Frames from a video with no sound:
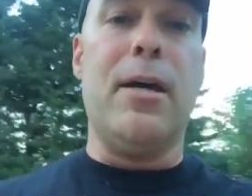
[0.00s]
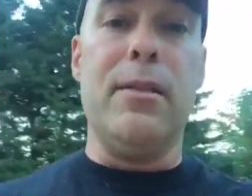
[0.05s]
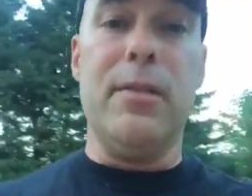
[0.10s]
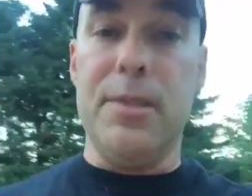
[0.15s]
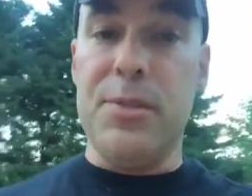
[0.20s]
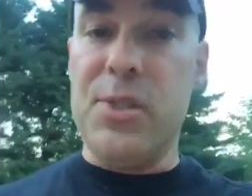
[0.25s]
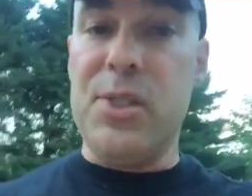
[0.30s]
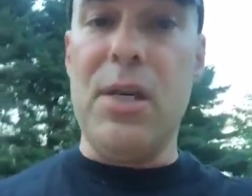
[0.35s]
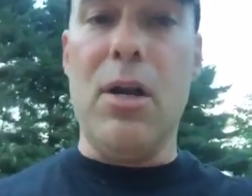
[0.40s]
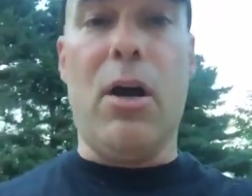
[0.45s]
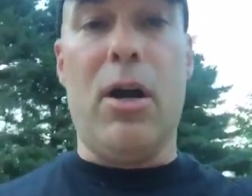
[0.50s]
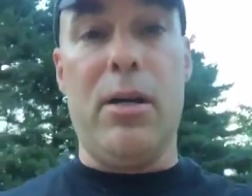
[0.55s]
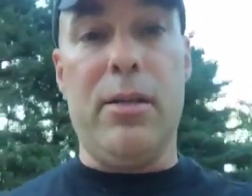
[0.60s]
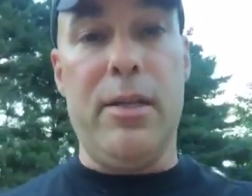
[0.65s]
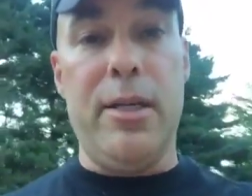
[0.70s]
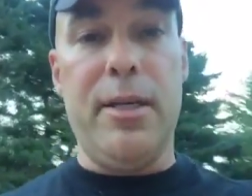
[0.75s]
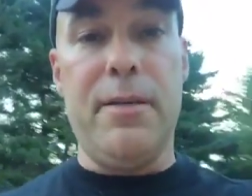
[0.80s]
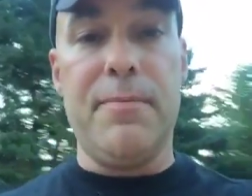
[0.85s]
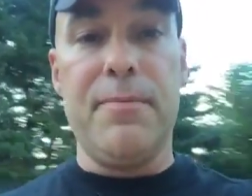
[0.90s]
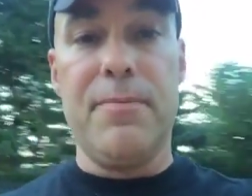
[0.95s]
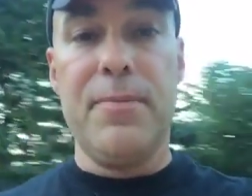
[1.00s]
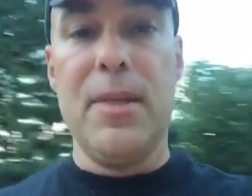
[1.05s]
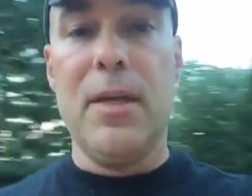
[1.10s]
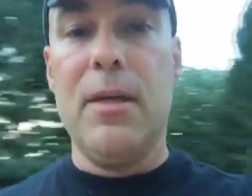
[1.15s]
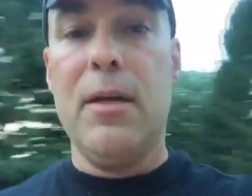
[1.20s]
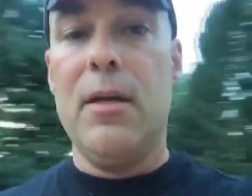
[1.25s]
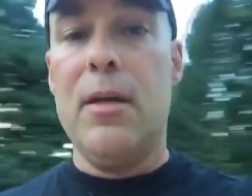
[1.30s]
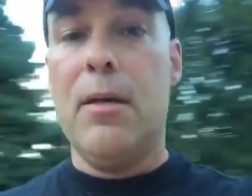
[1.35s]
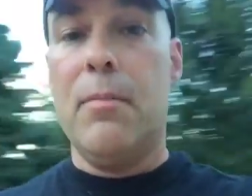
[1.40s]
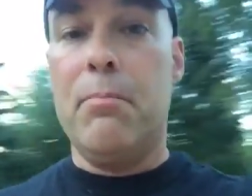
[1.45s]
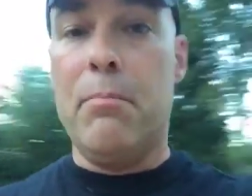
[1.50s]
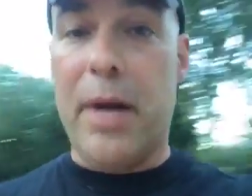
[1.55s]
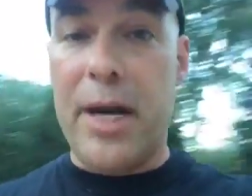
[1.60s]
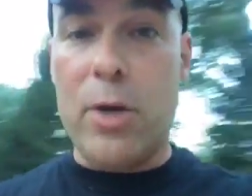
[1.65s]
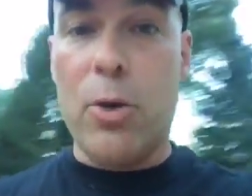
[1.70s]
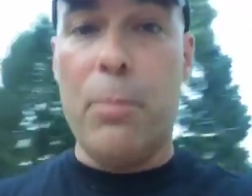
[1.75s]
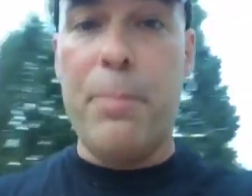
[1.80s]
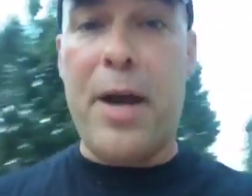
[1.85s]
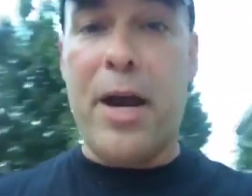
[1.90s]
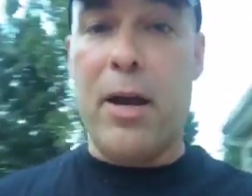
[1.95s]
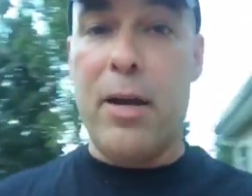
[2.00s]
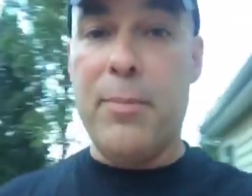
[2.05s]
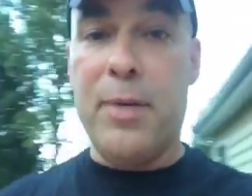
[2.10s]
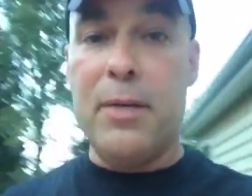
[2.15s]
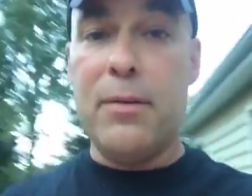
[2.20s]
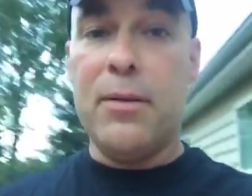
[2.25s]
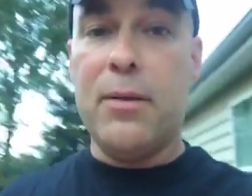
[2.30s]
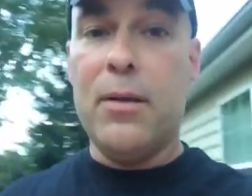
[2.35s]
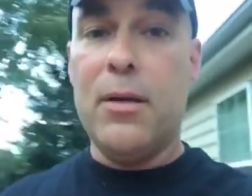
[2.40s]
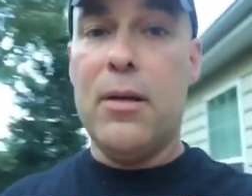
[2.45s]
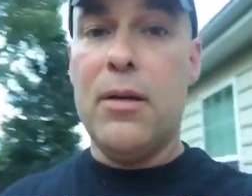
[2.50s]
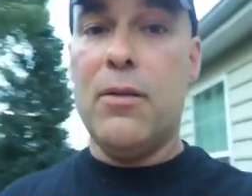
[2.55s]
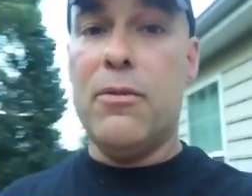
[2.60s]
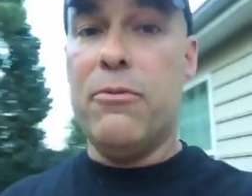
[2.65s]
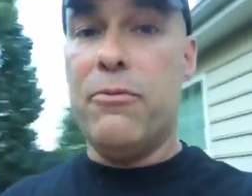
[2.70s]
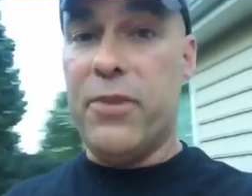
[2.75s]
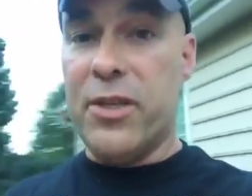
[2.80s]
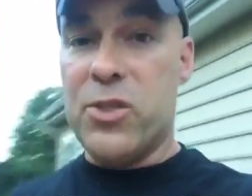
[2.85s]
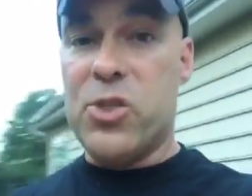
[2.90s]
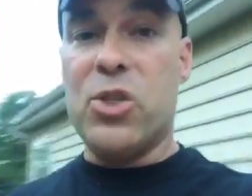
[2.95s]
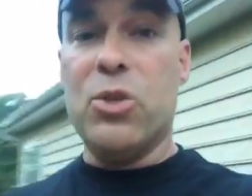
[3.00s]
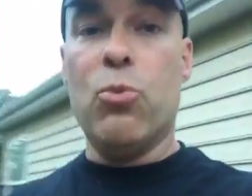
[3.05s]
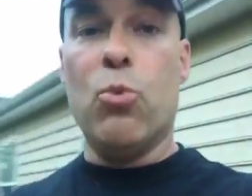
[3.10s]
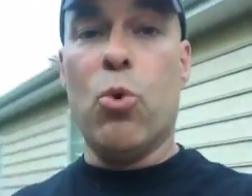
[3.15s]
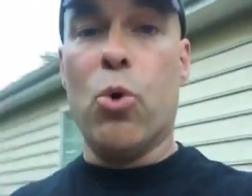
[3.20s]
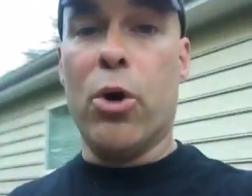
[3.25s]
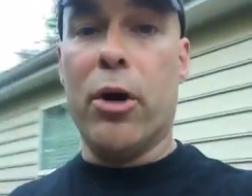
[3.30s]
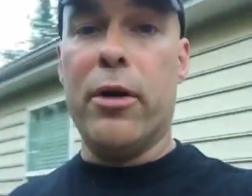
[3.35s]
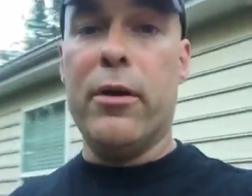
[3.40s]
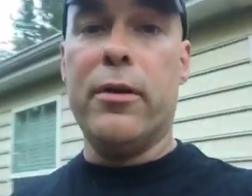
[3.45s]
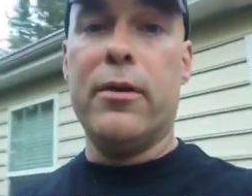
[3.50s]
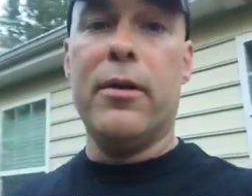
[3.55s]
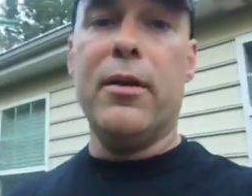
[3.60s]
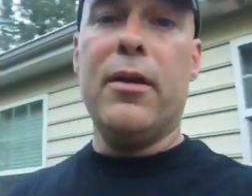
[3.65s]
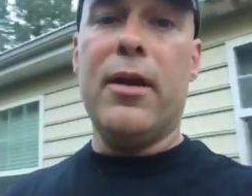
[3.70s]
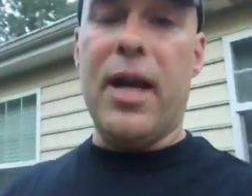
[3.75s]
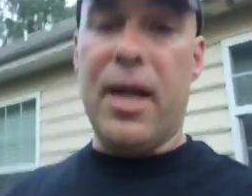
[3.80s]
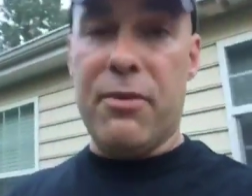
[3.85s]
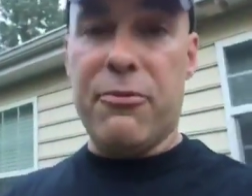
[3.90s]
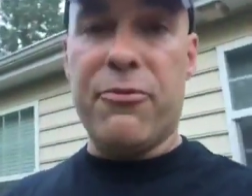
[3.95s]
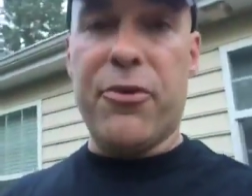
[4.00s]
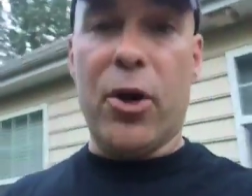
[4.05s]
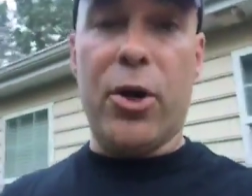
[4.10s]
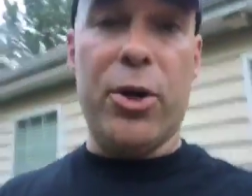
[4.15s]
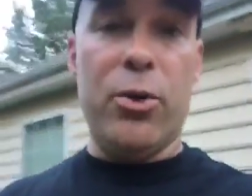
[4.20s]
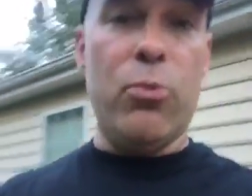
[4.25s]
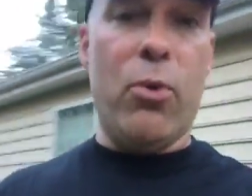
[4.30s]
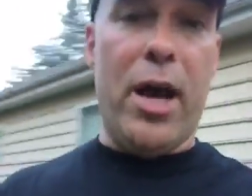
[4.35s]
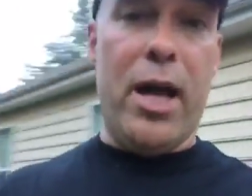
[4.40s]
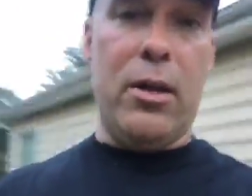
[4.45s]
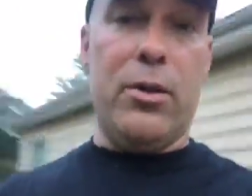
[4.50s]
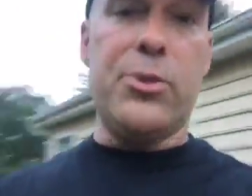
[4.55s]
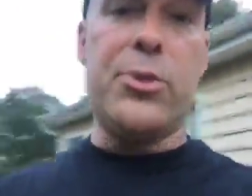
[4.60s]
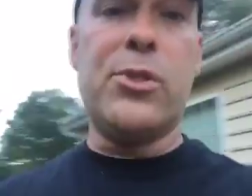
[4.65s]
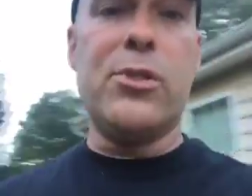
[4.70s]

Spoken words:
Lindsay Hartley, Michael Berryman, Vincent Ward, and Vernon Wells.